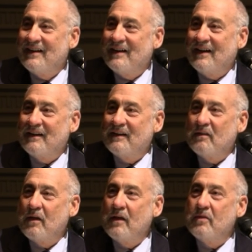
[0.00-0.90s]
Uh,
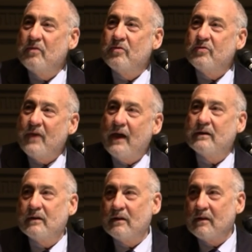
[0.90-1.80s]
that,
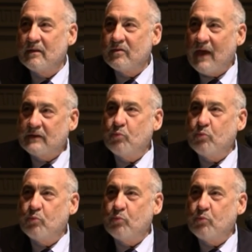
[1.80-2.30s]
that's